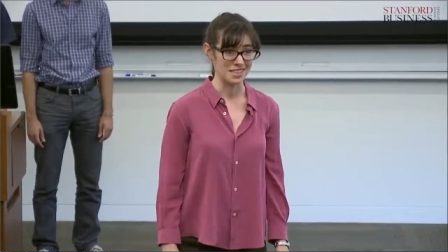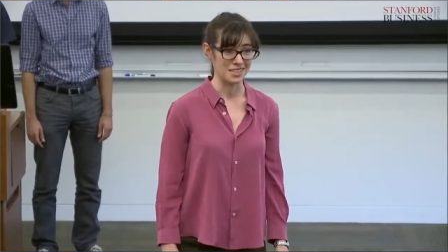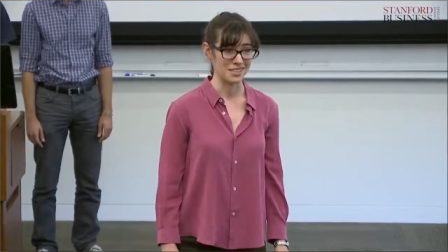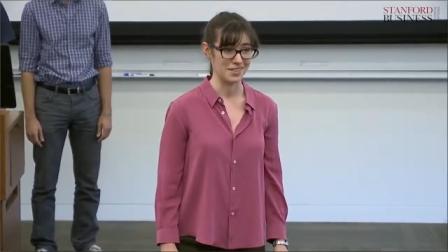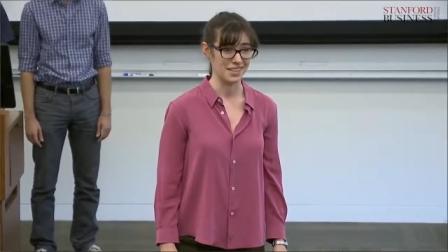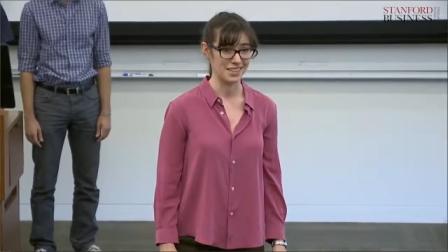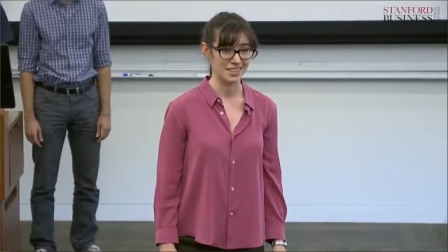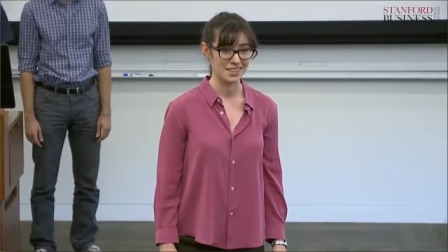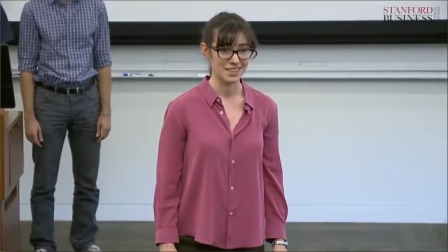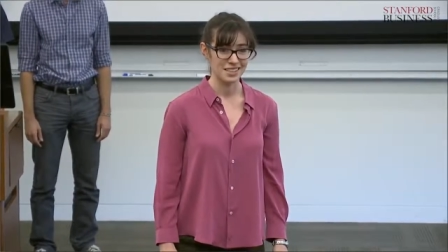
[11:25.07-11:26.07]
is doing.
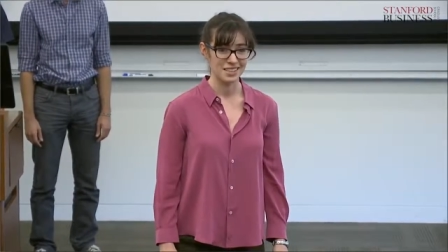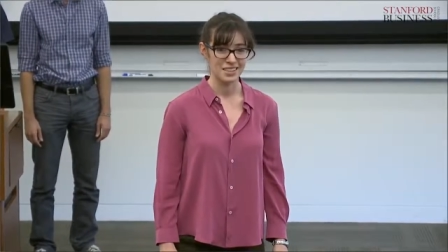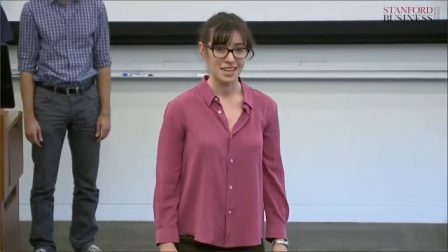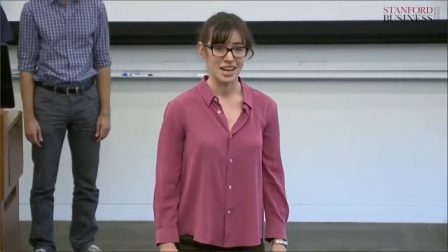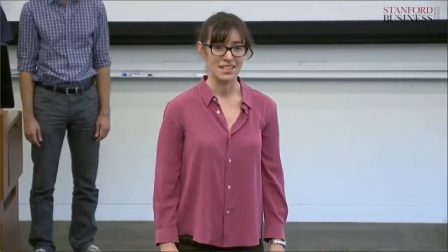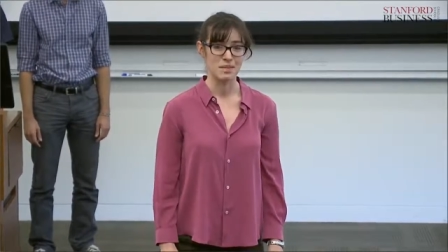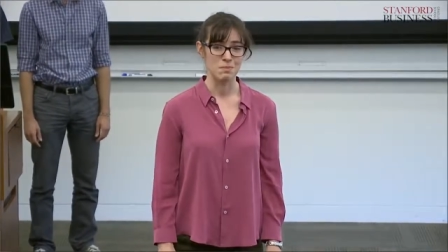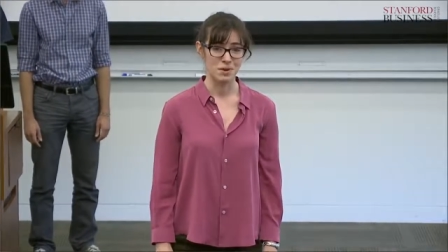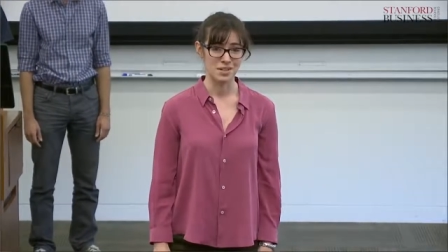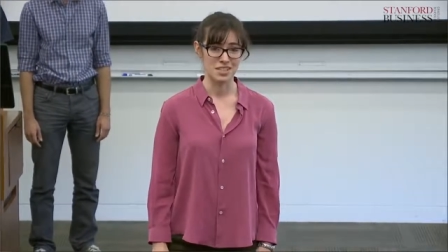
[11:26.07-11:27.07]
And it's
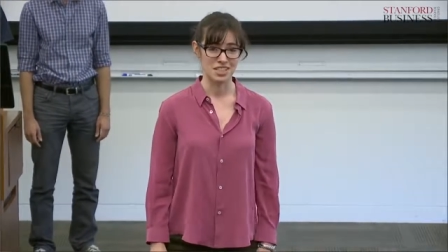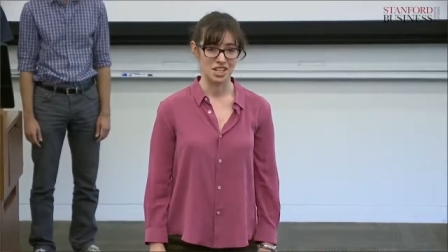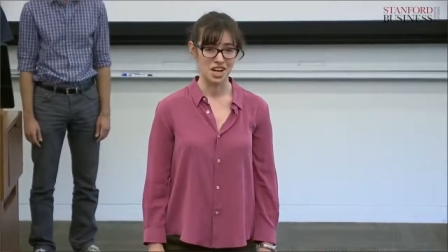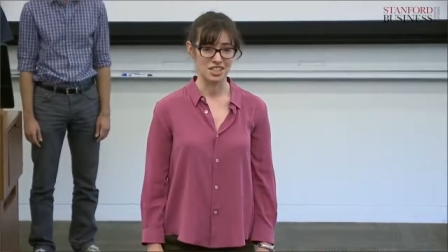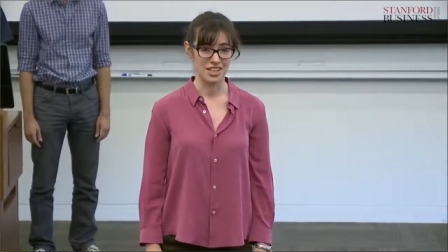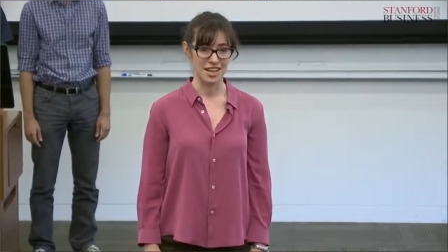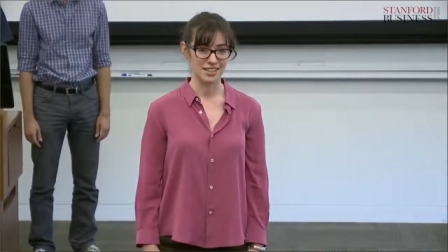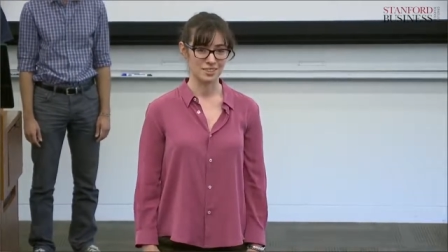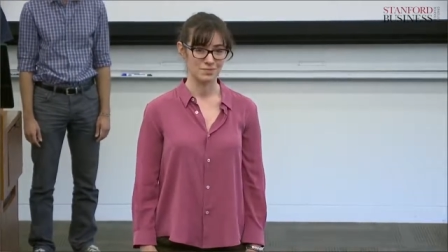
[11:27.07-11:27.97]
important to change that.